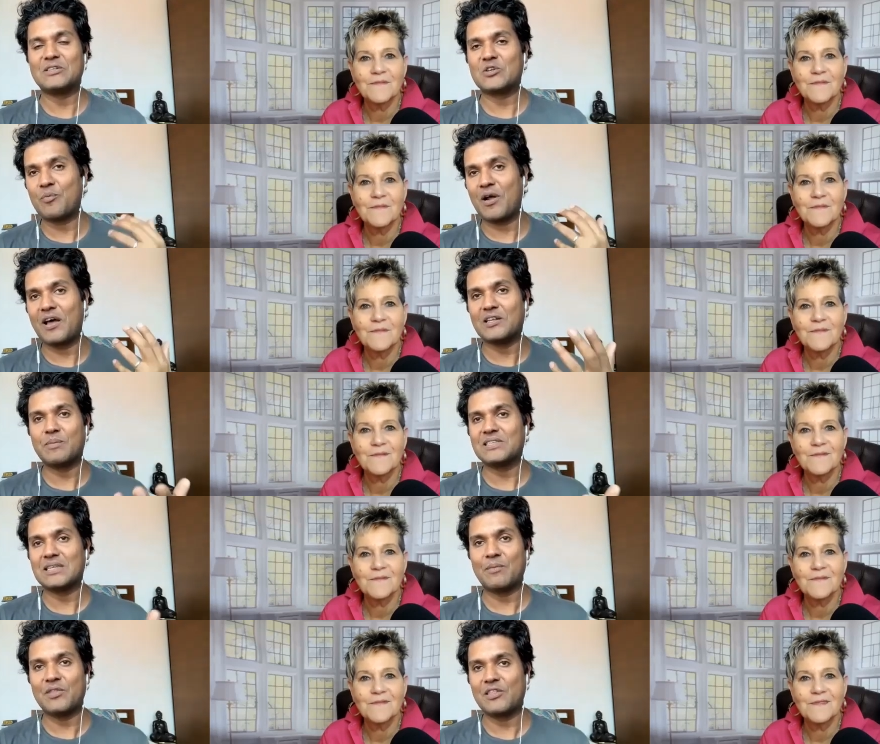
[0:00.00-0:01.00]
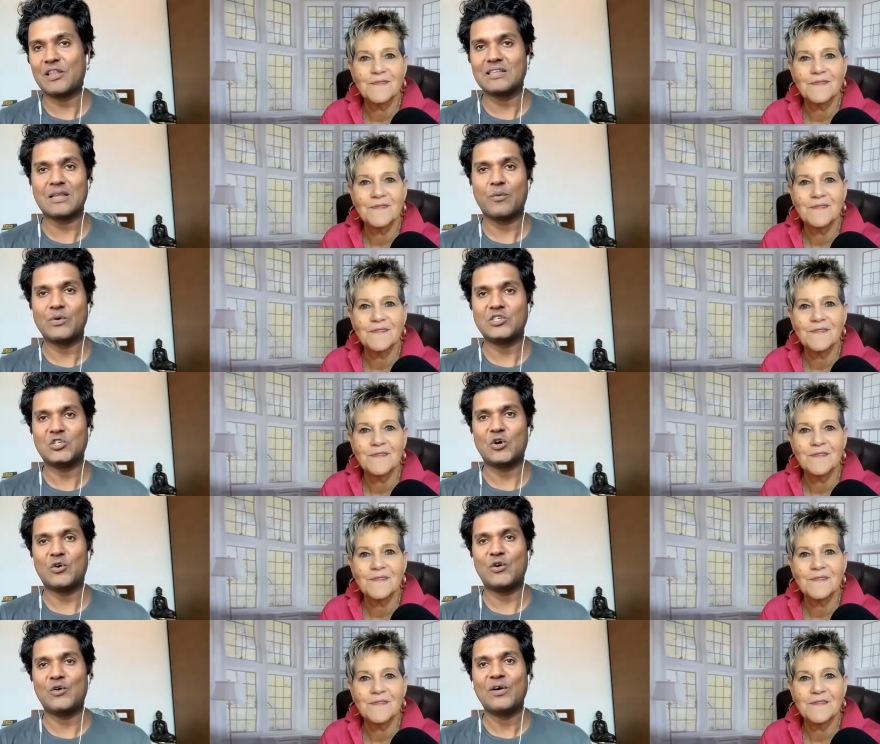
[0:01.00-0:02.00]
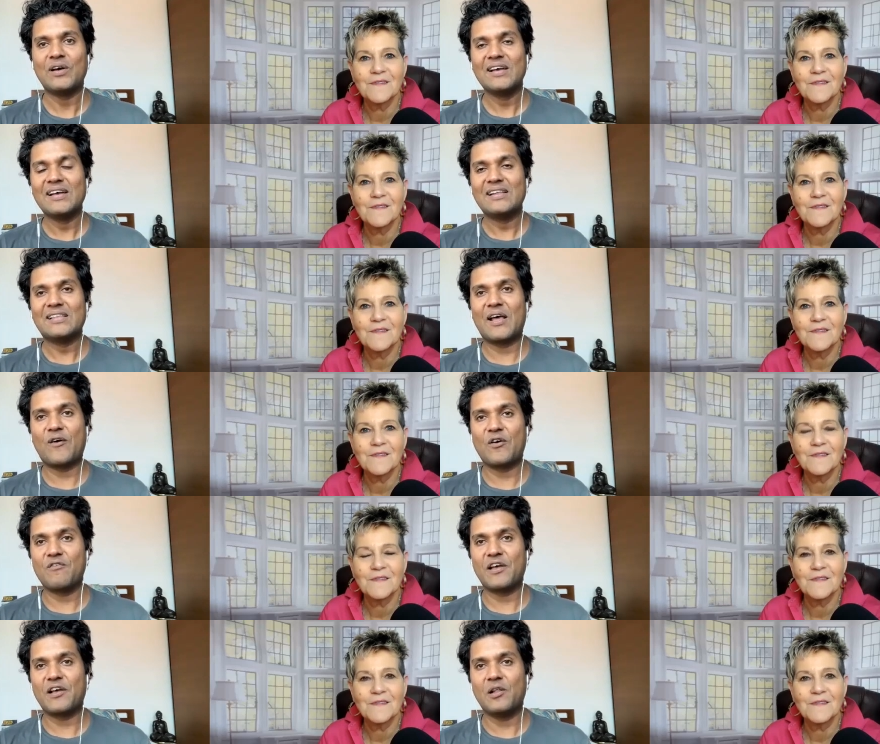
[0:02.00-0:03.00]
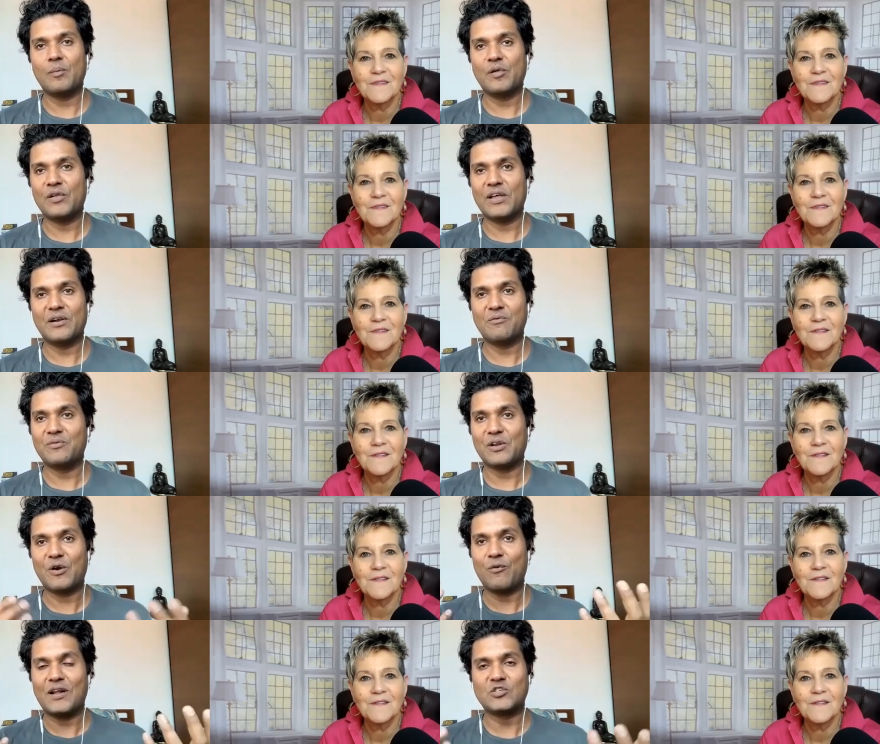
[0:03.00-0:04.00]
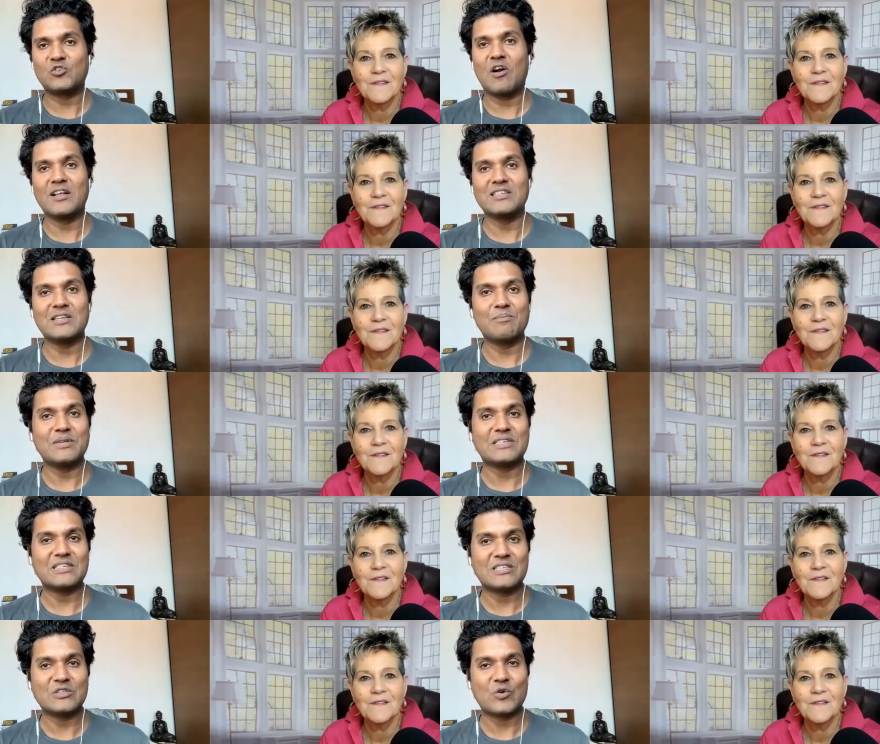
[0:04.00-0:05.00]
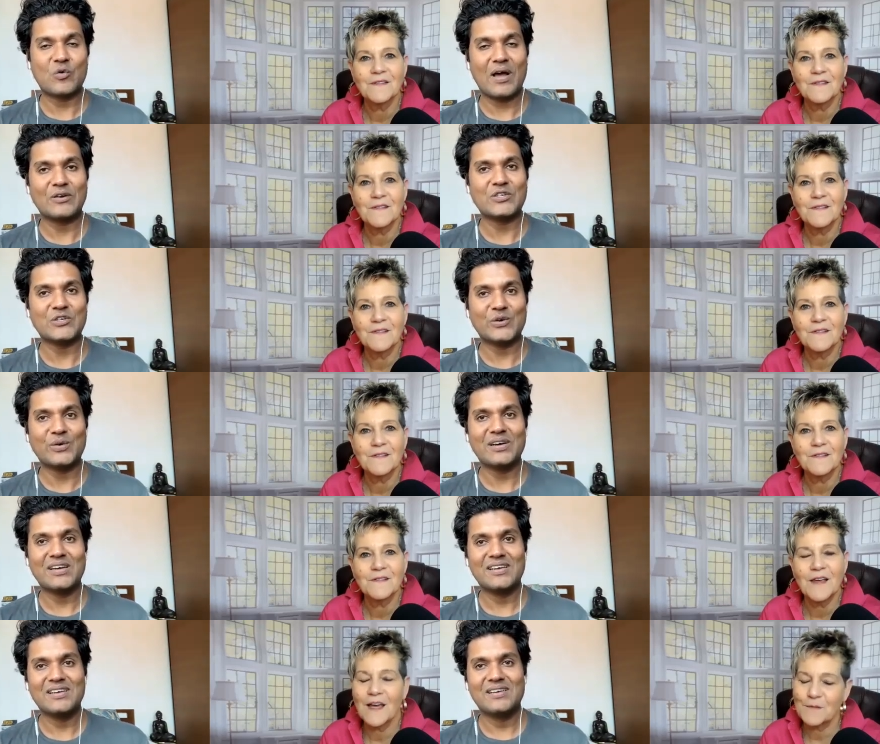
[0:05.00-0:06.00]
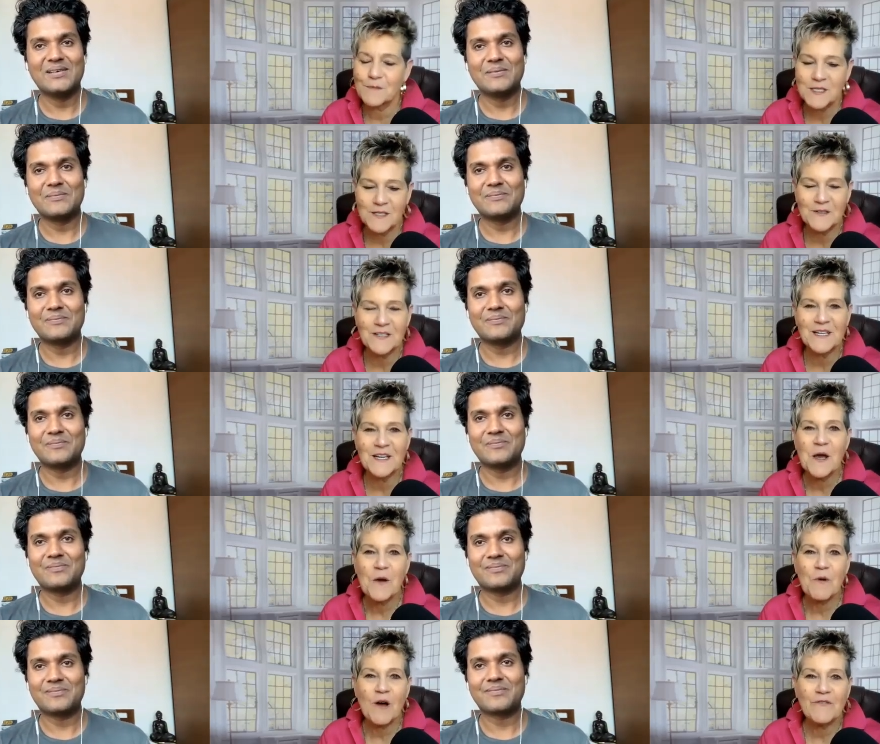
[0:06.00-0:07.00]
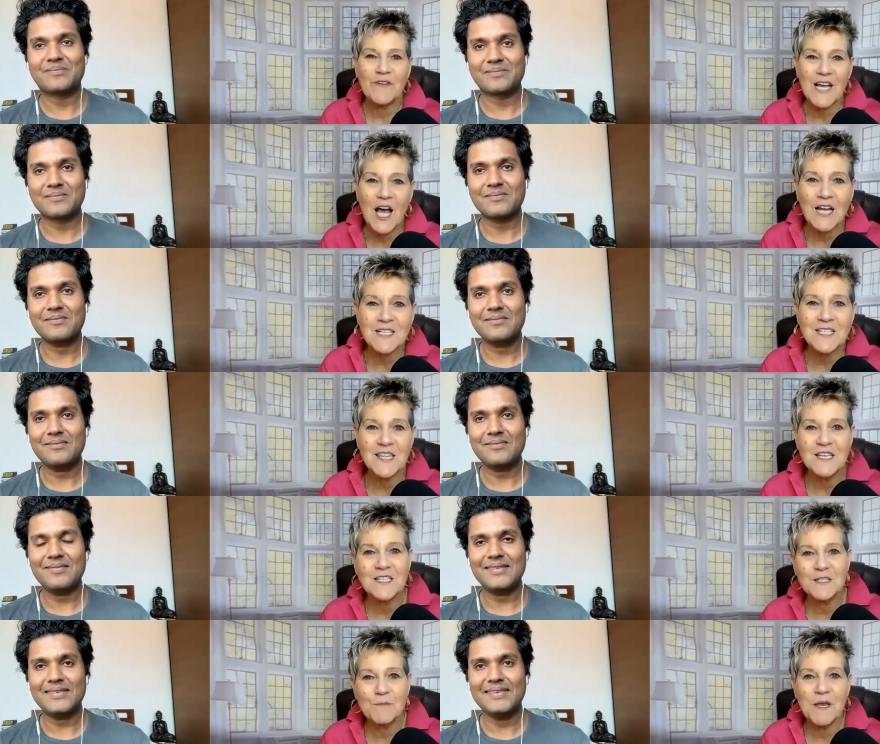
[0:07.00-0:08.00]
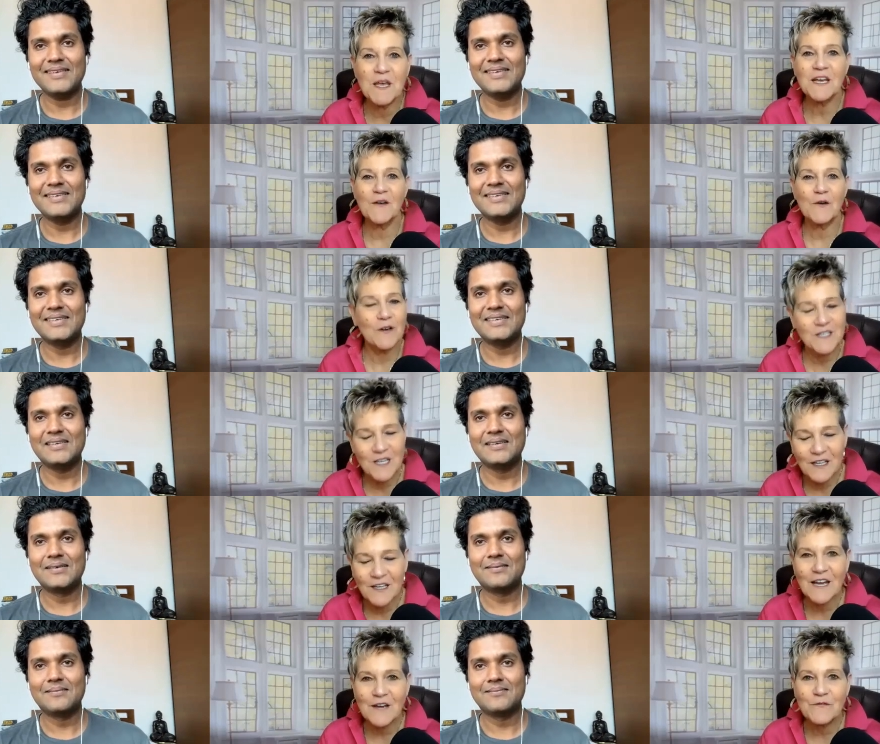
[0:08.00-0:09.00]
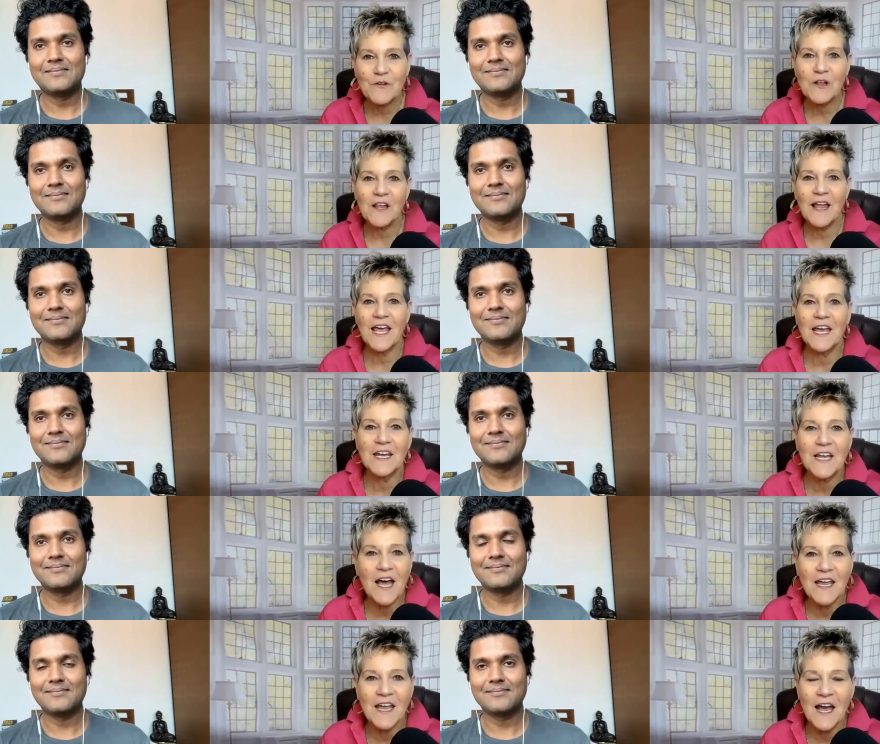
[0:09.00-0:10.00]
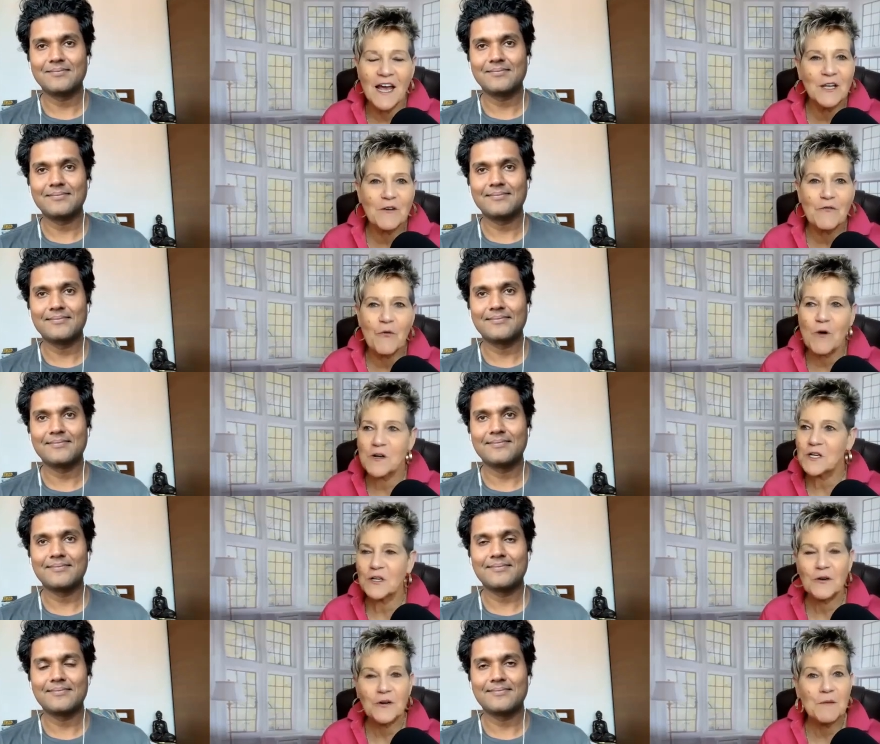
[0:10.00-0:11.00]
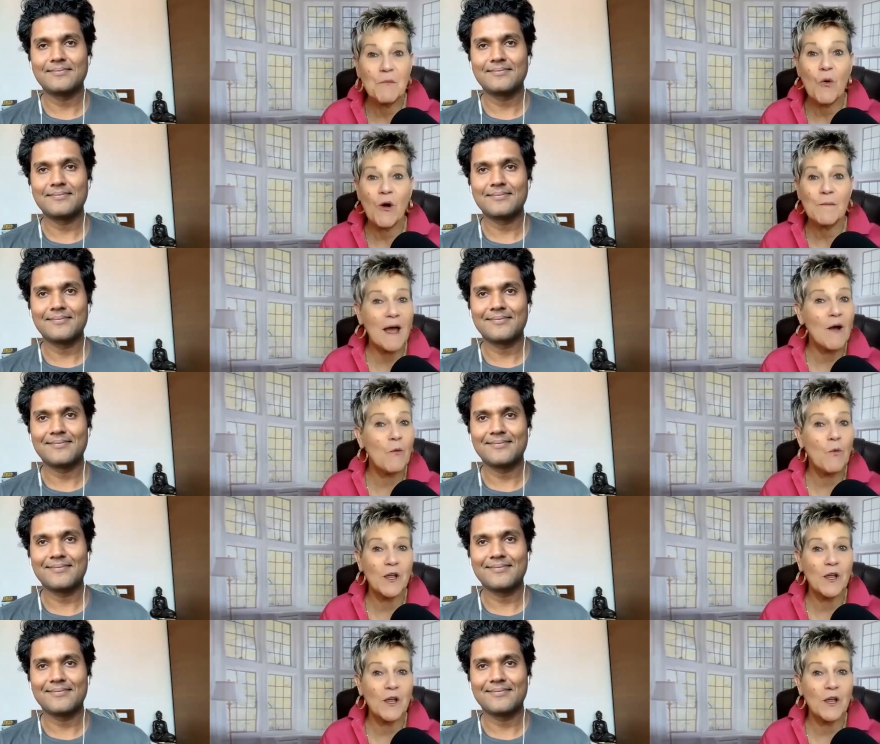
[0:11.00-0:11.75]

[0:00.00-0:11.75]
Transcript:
Speaker 1: surprised by some of the things that we show you that are available at you know restaurants and businesses around you
Speaker 2: absolutely well because this has been delightful and I, I look forward to learning more about